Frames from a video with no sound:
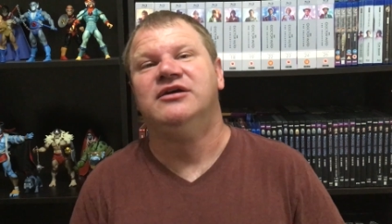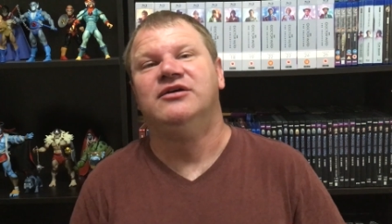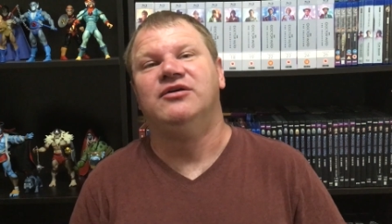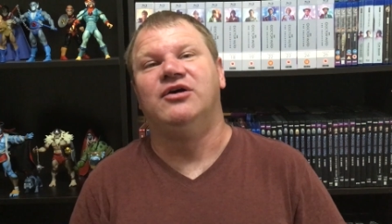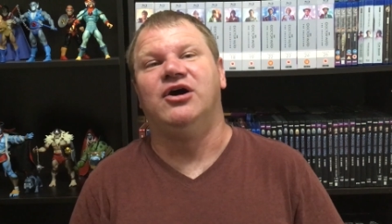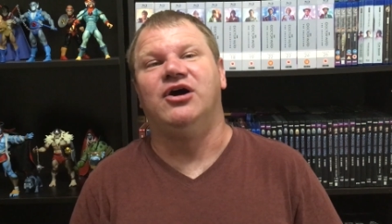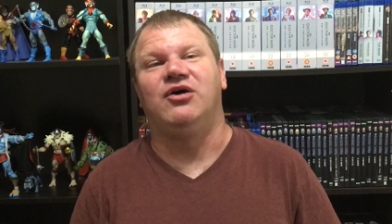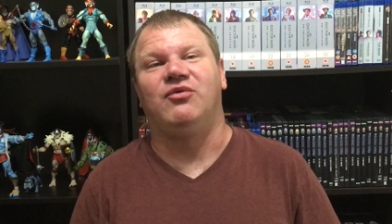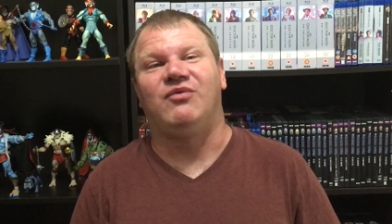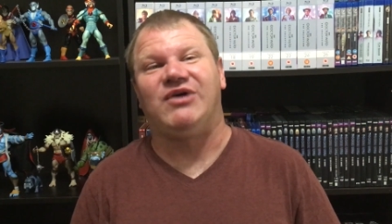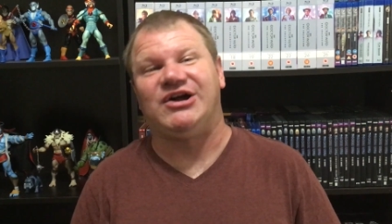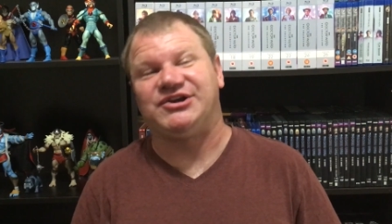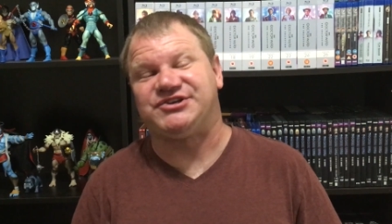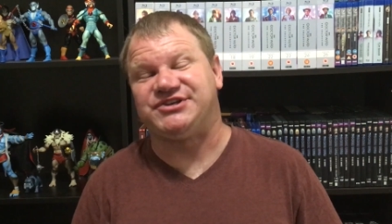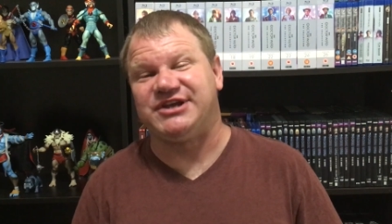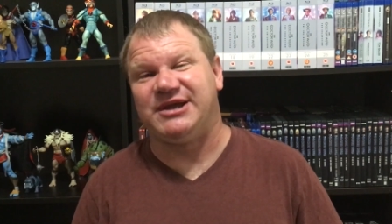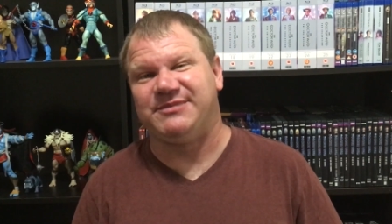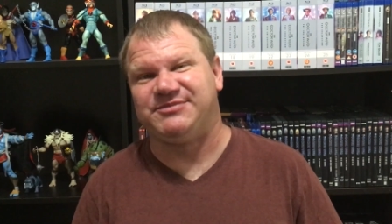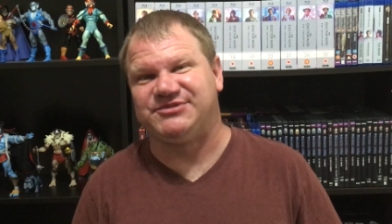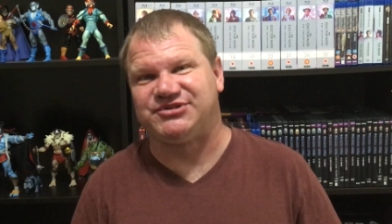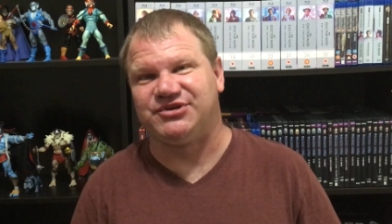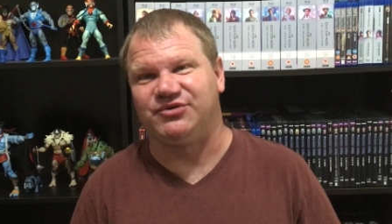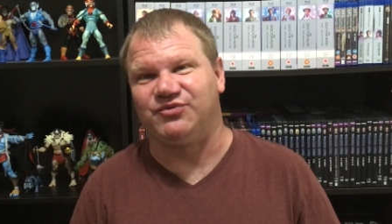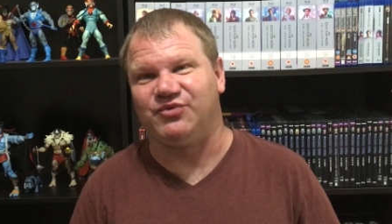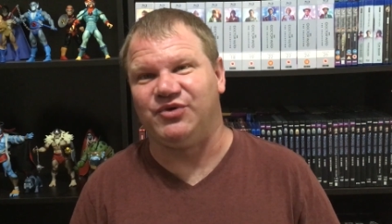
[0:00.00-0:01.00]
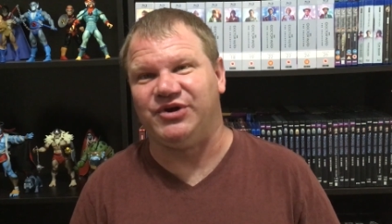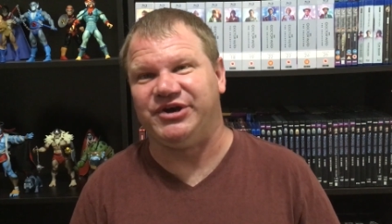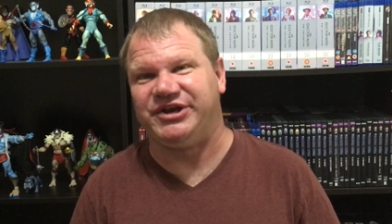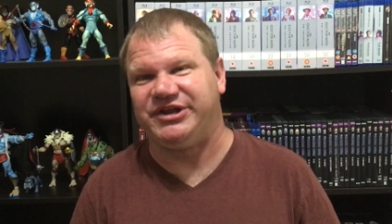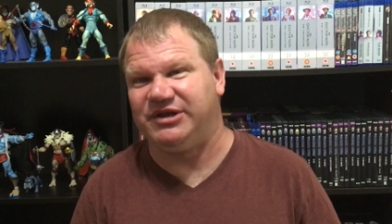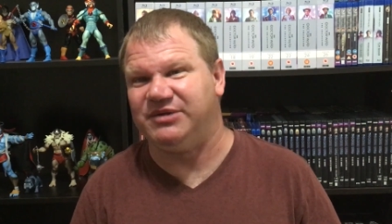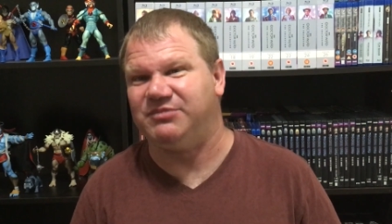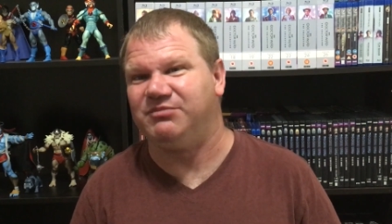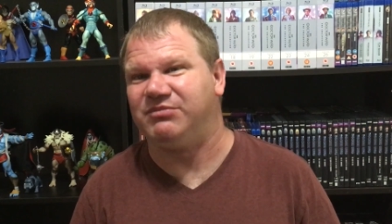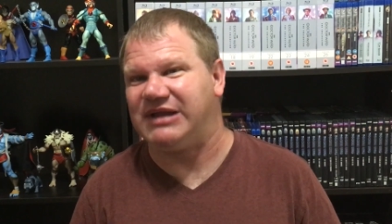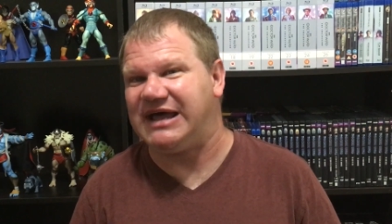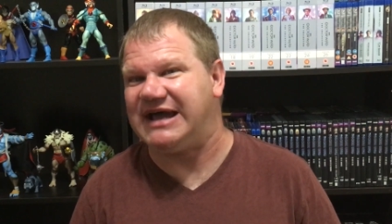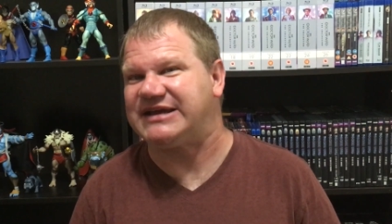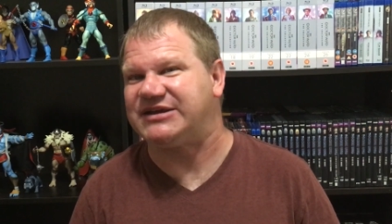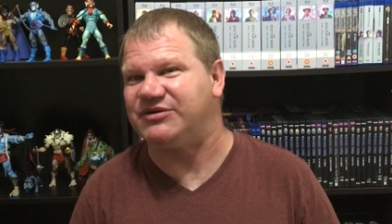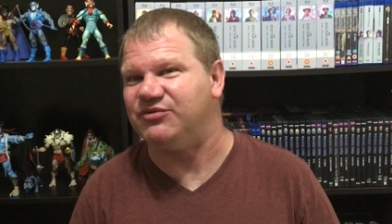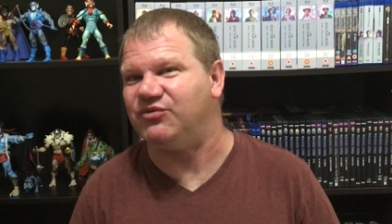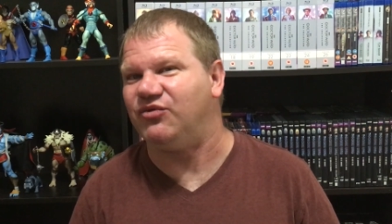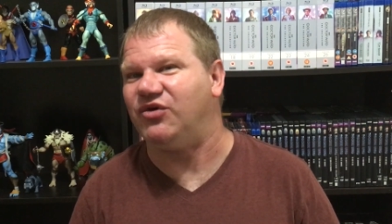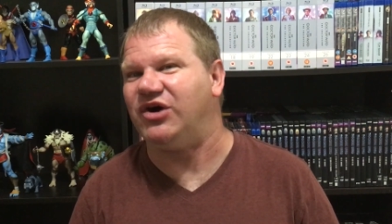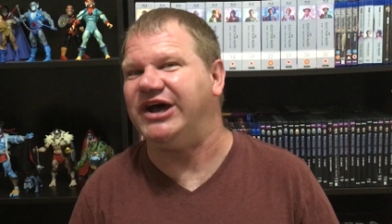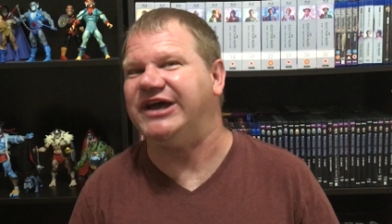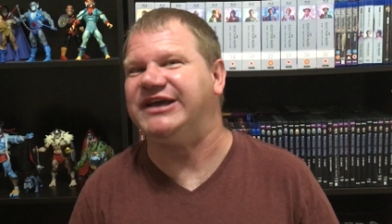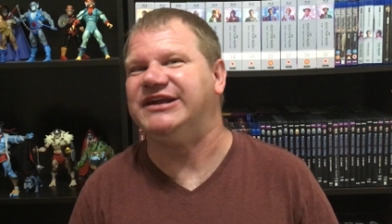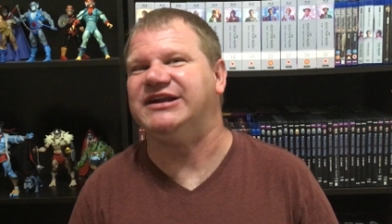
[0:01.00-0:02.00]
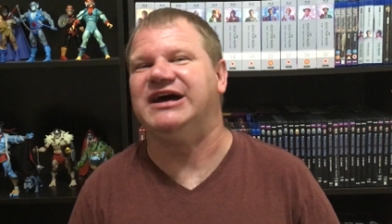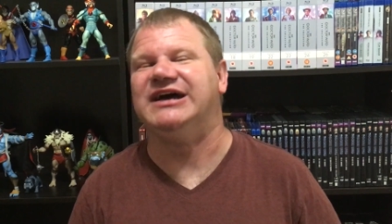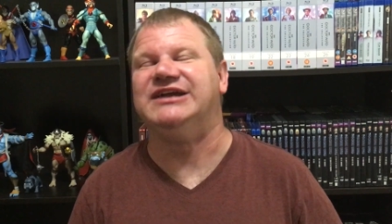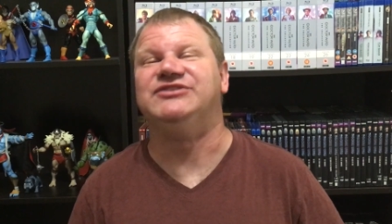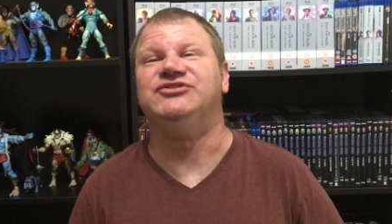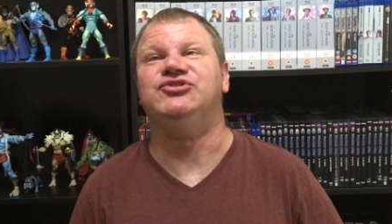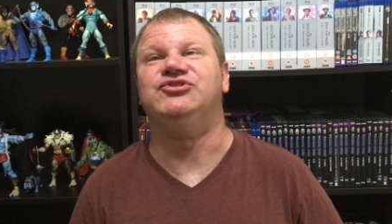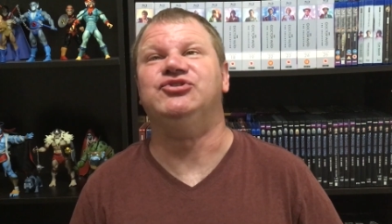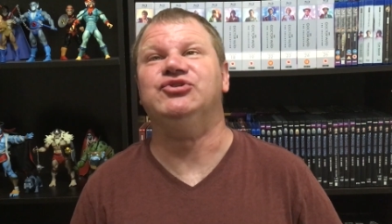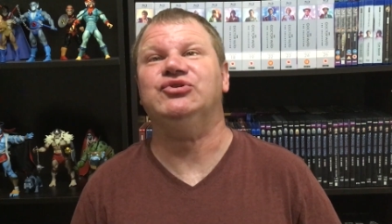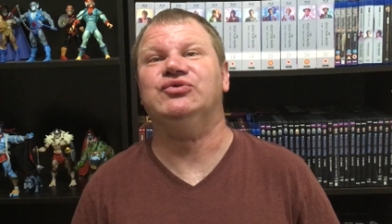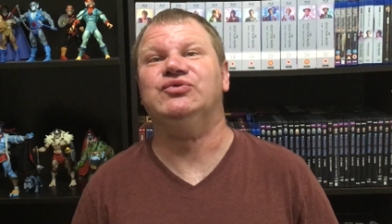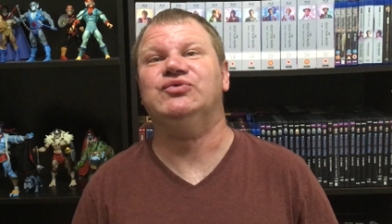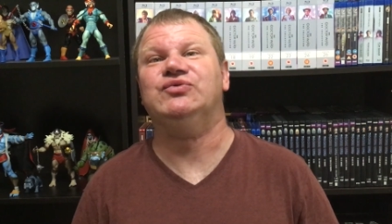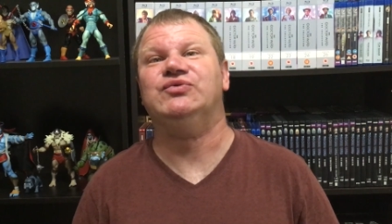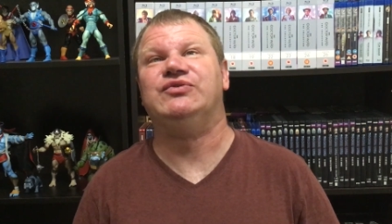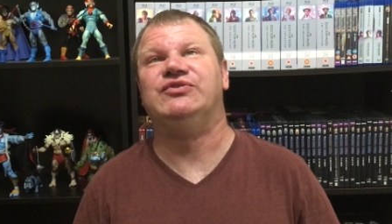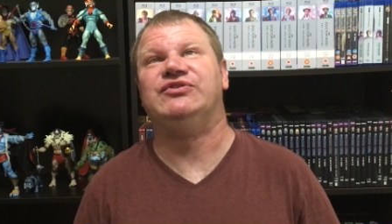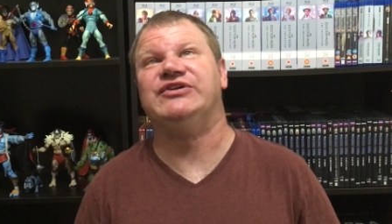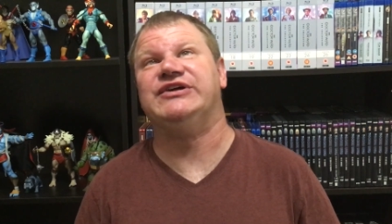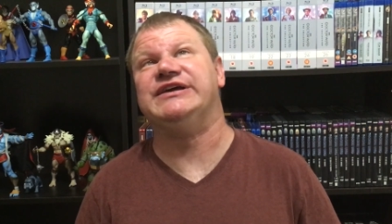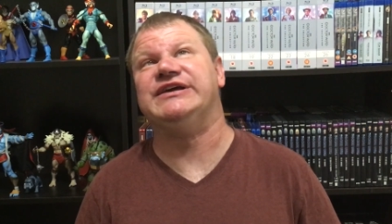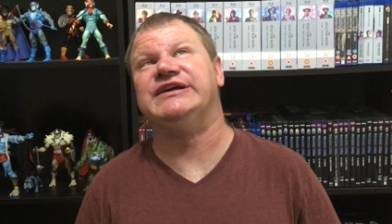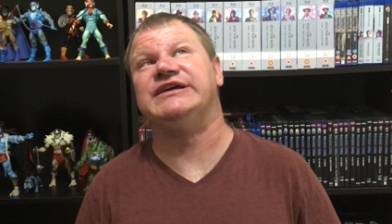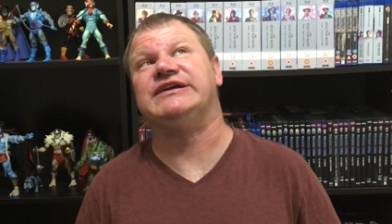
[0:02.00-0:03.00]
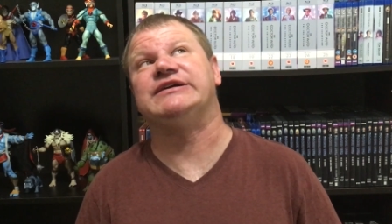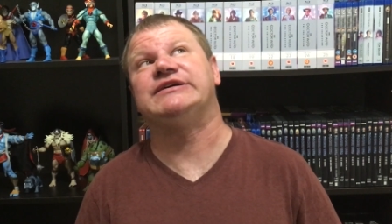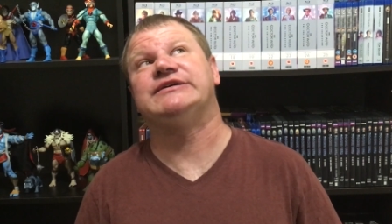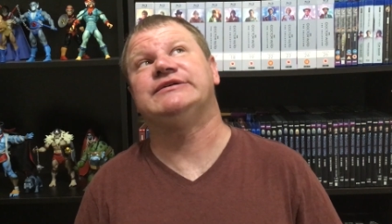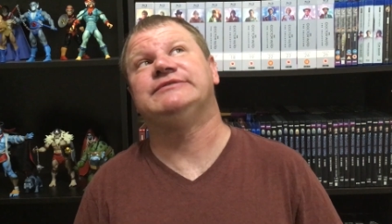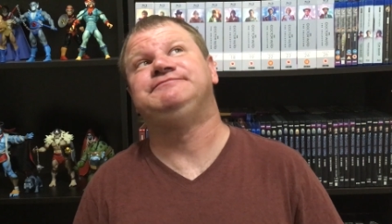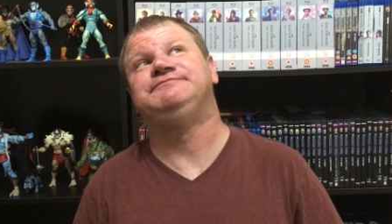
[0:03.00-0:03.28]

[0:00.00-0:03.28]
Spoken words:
Watching episode 1 in black and white, I do think